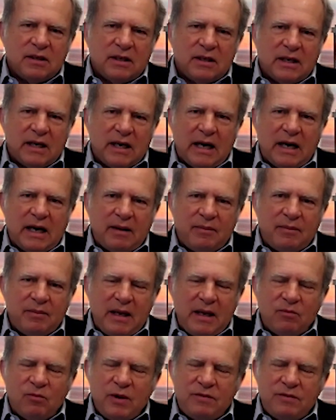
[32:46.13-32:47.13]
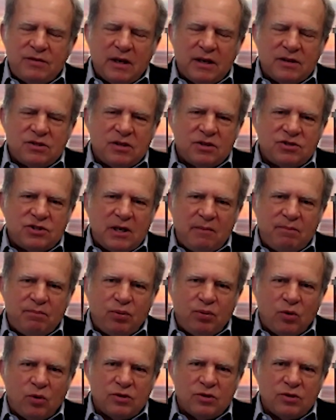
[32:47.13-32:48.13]
And we've done such a
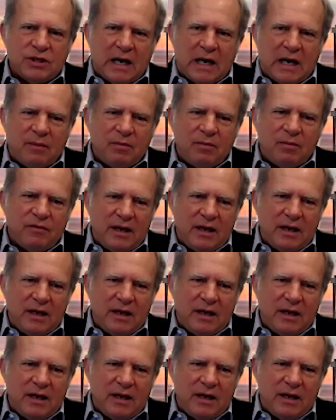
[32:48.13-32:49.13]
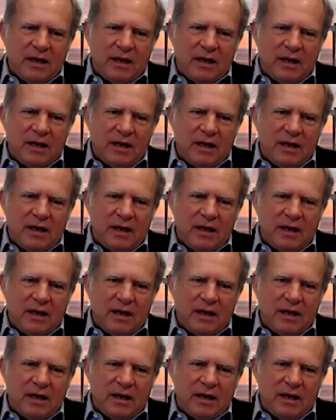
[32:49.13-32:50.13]
poor job of educating the
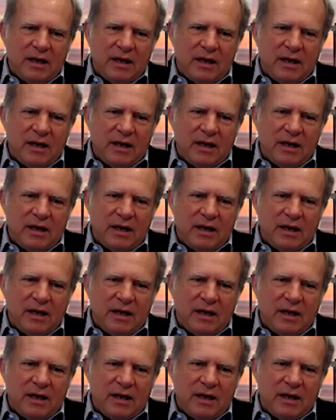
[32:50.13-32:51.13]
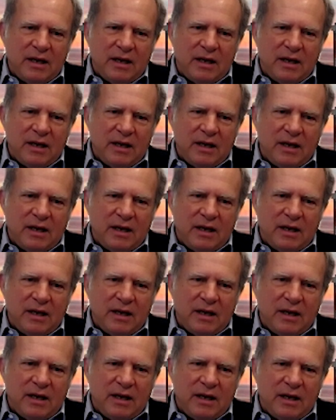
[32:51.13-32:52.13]
American public the benefit of the shale
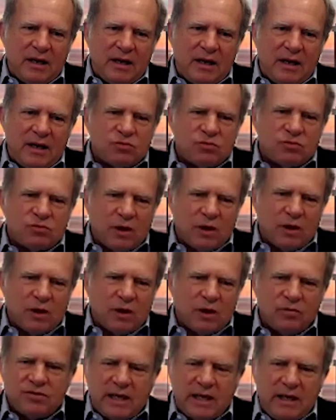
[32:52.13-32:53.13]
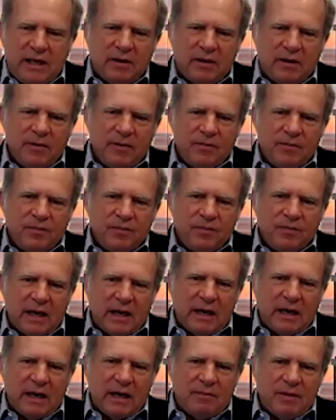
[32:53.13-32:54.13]
revolution. The shale revolution was one of the
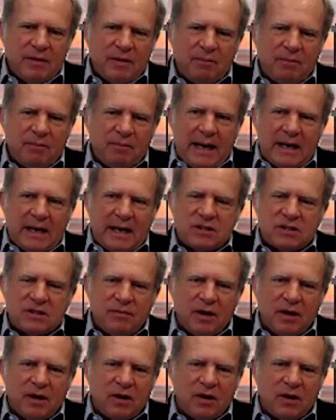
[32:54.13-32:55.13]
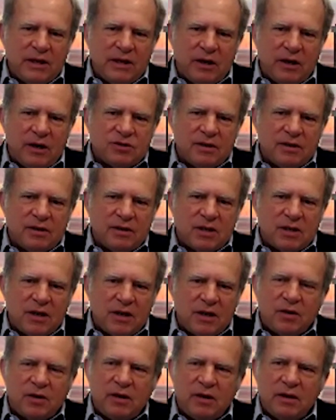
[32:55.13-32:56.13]
greatest revolutions we've seen in the past
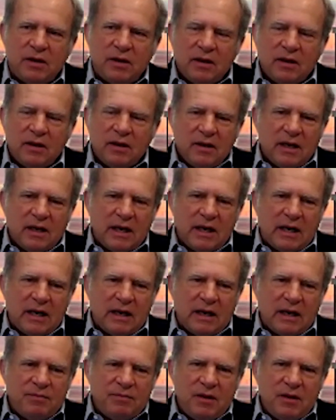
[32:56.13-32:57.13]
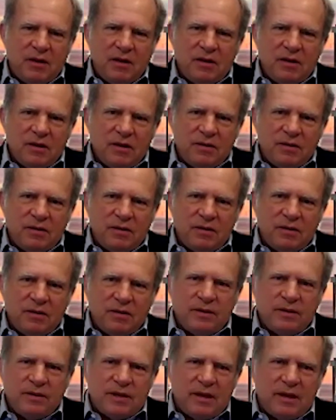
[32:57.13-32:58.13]
100 years in this country.
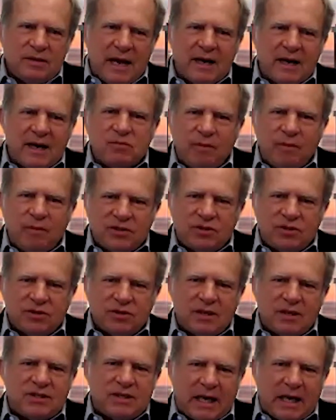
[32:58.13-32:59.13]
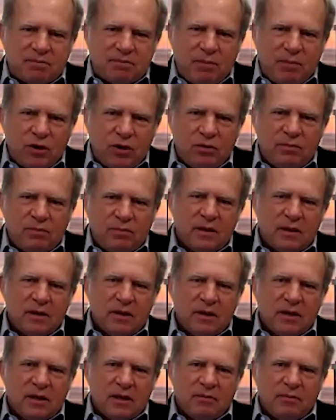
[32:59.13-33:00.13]
It's not as much as the tech boom,
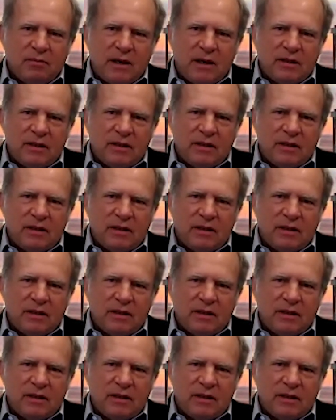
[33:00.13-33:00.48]
but